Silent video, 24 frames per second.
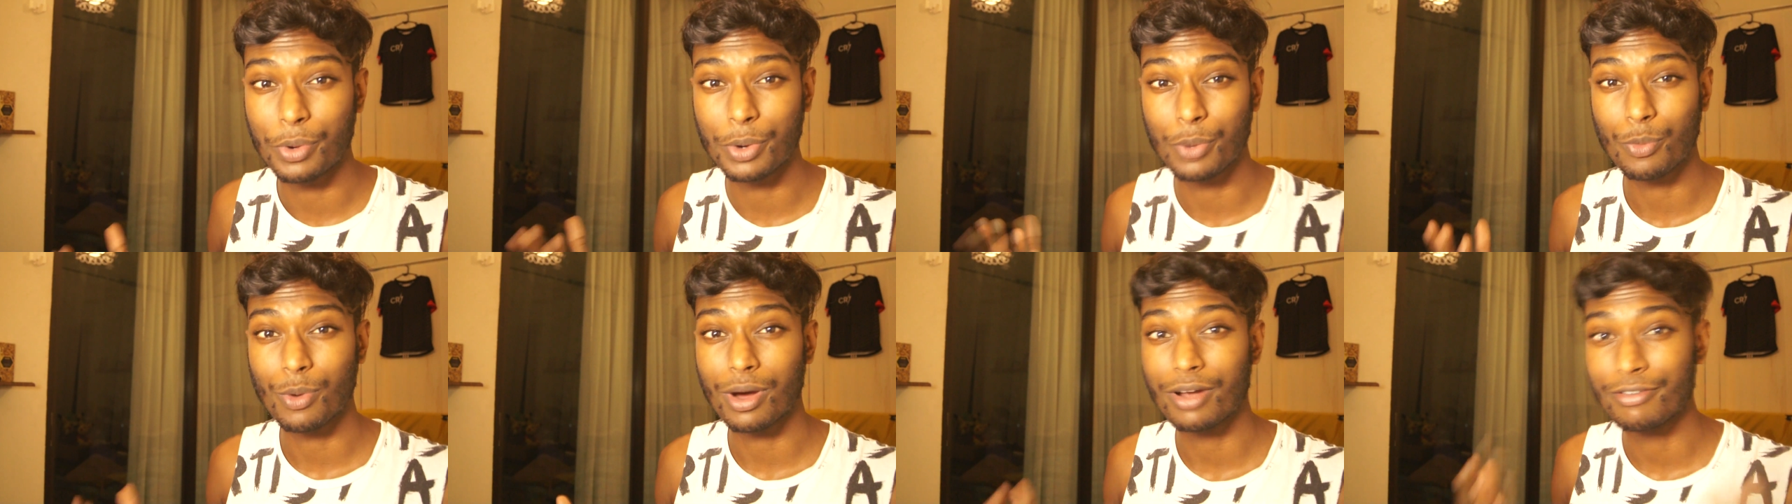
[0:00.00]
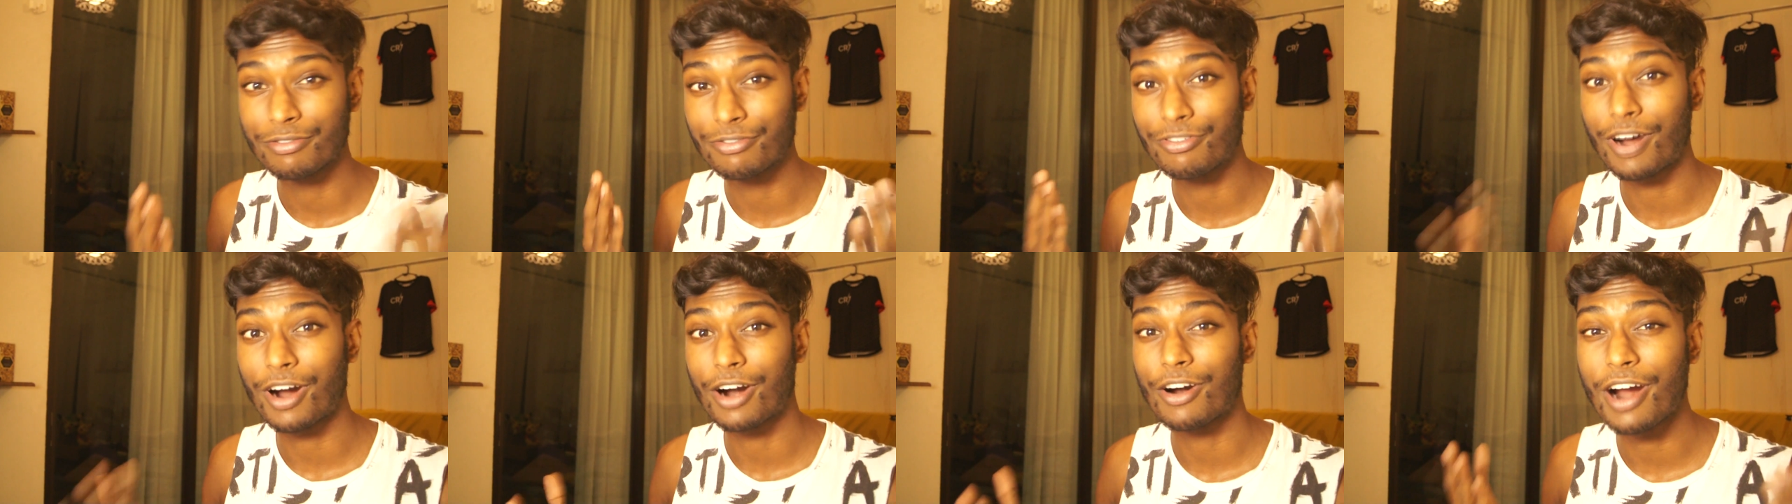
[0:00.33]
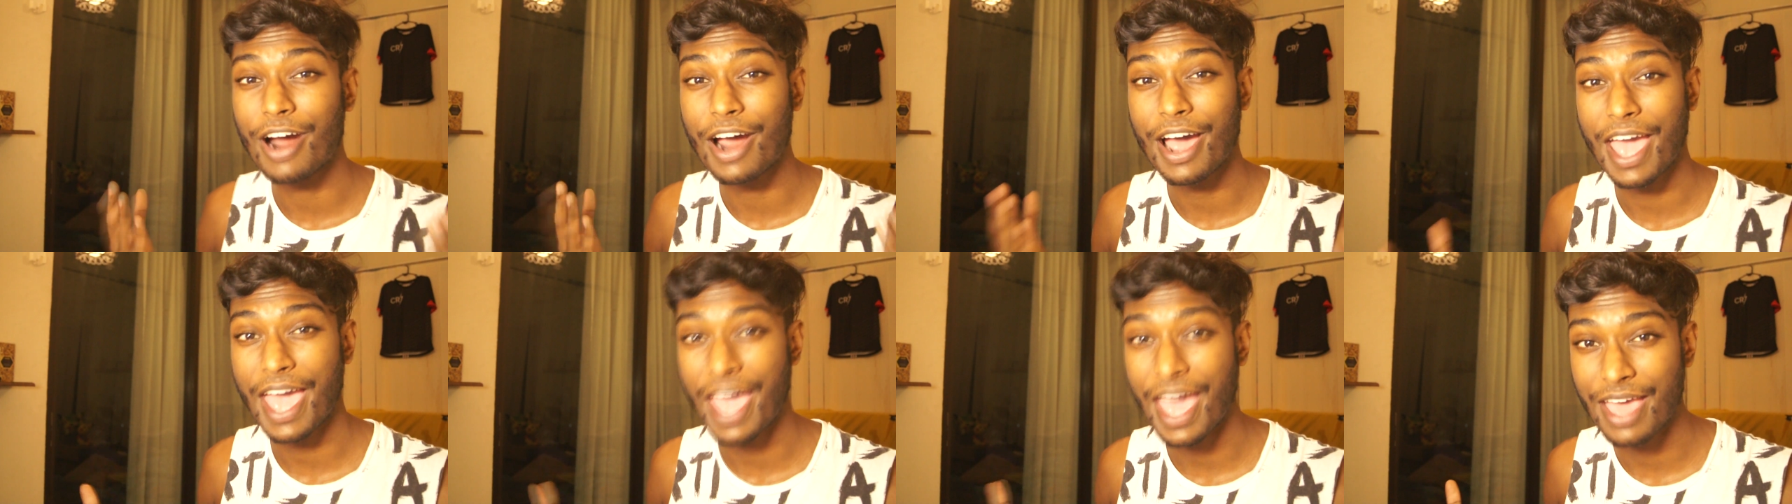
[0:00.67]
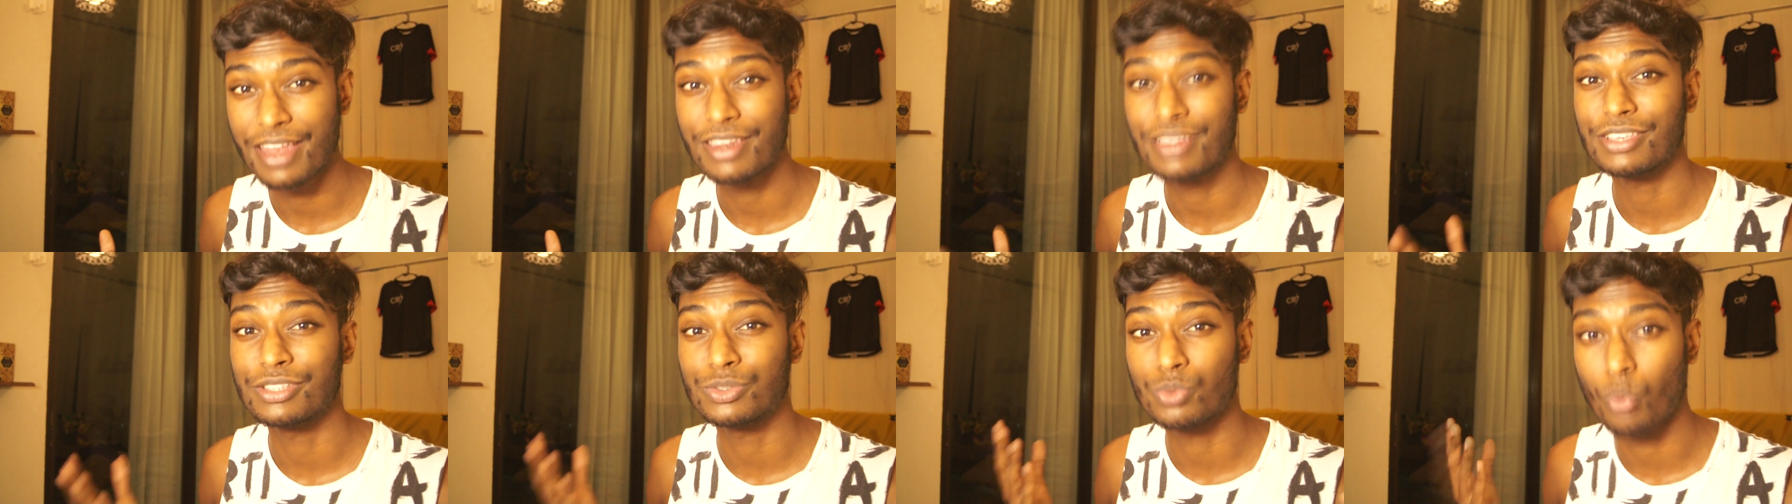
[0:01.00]
with what Farah
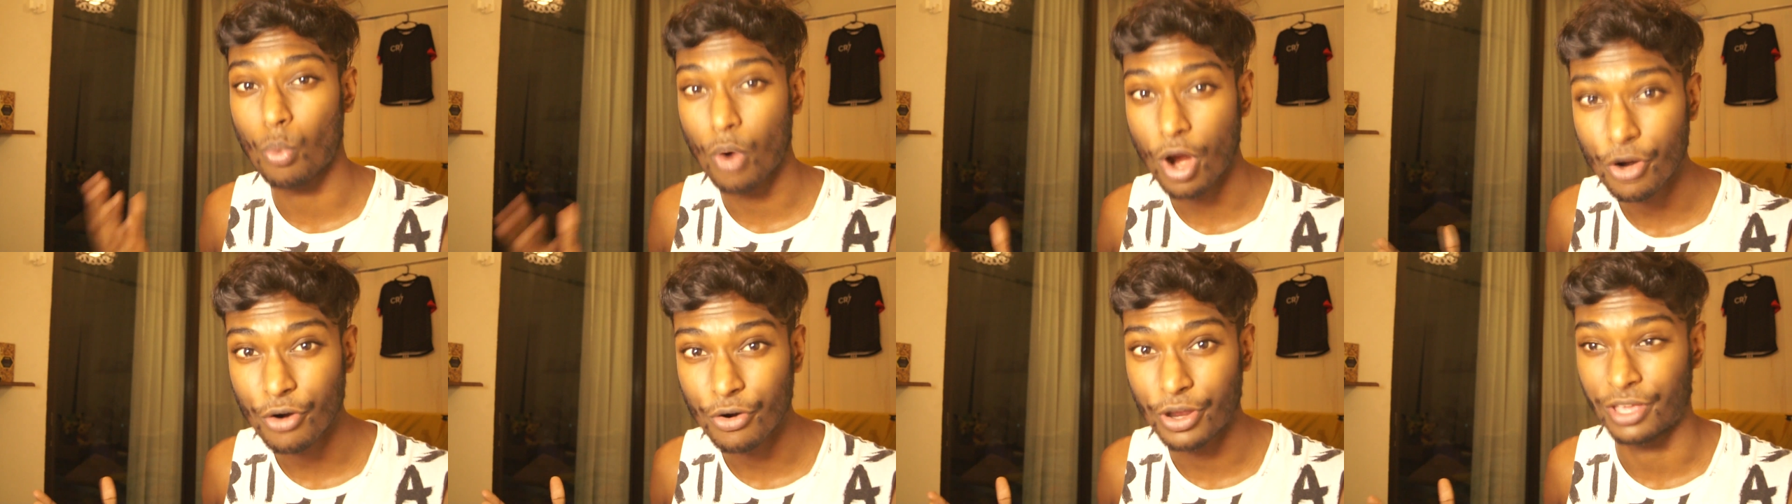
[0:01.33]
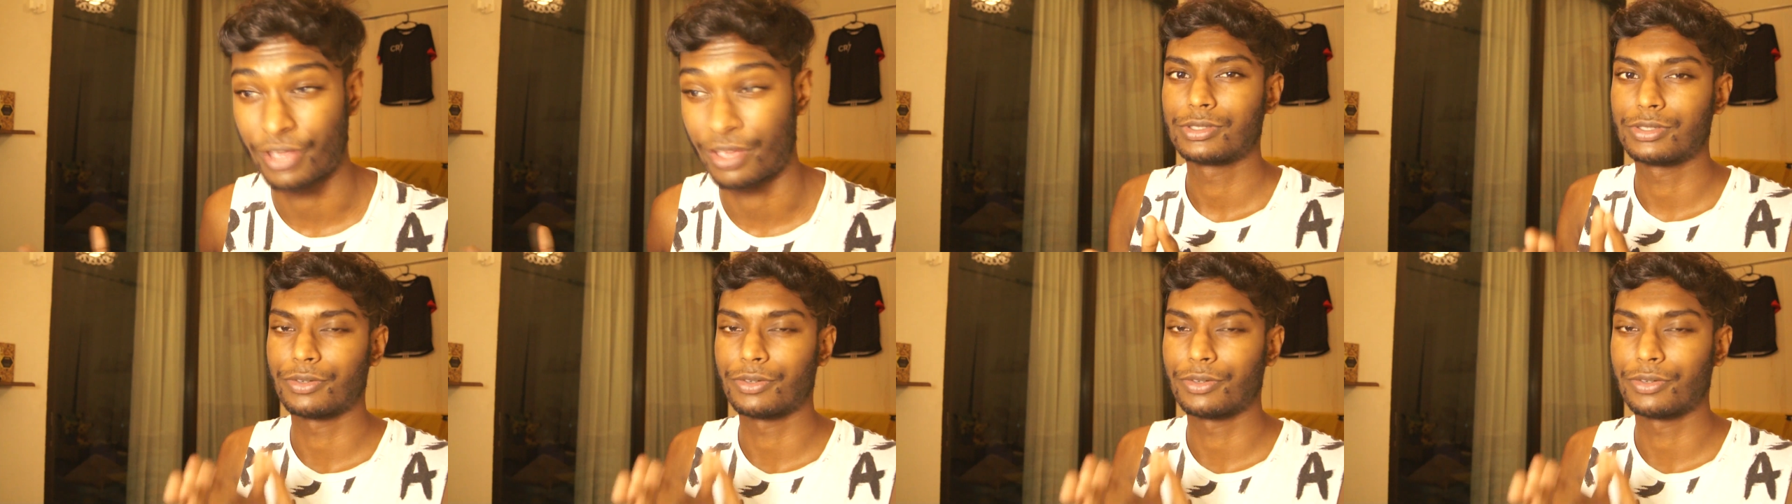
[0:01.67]
Ann is wearing.